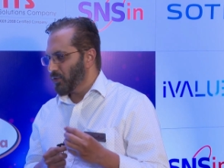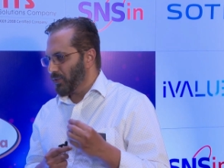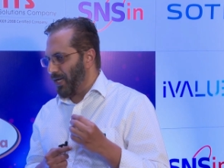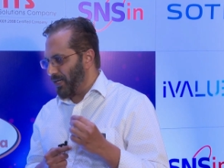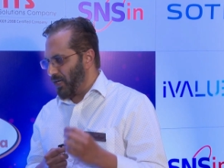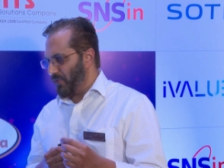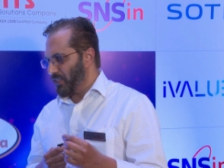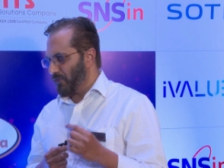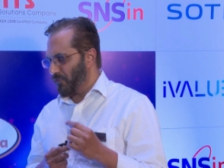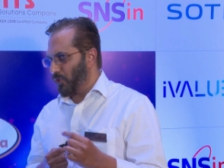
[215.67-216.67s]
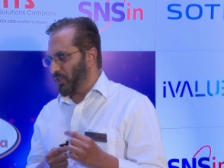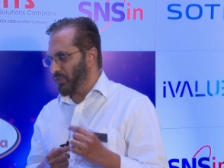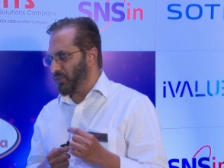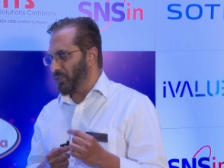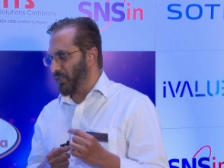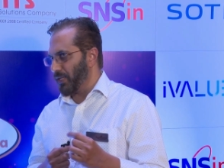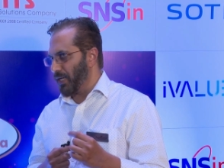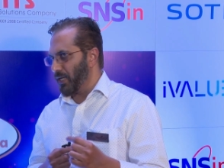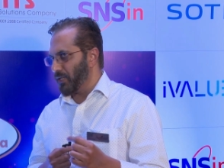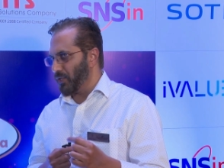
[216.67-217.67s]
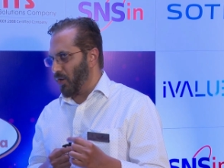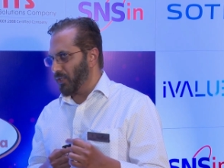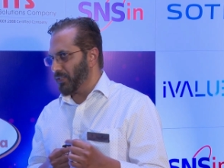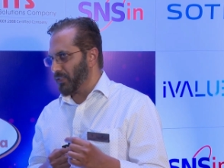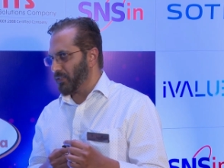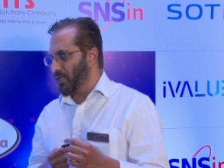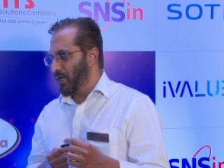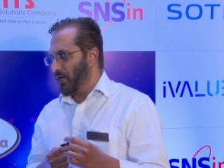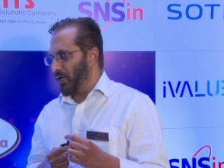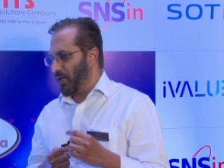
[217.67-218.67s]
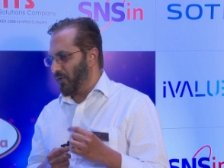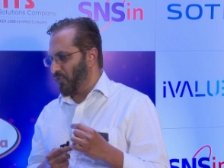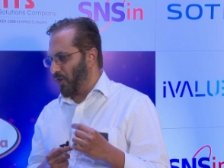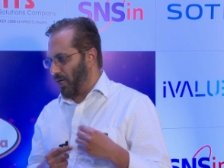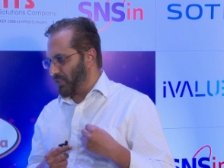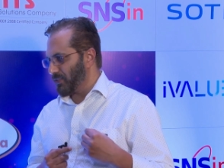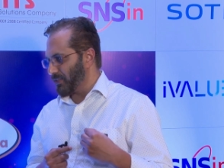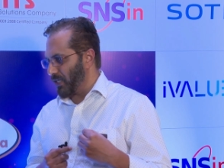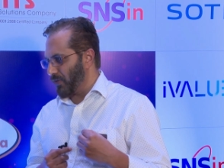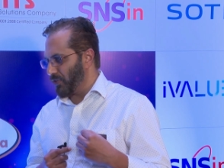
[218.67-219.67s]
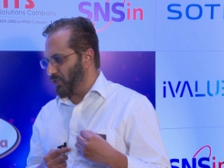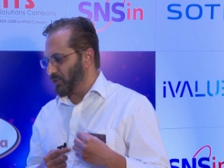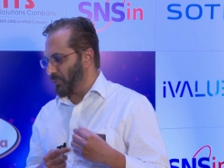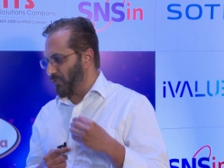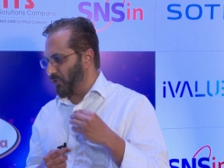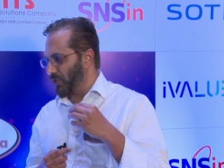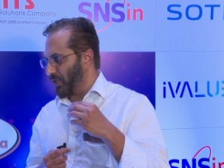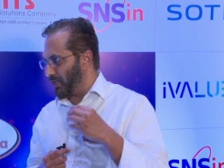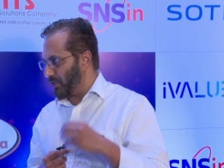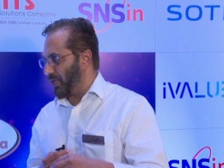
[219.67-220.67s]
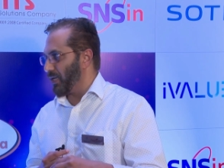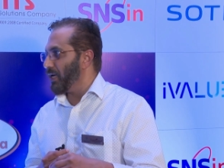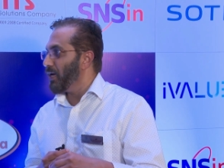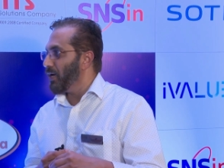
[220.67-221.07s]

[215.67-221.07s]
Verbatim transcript: So that innovation focus is needed not just uh, for us as individuals but for the country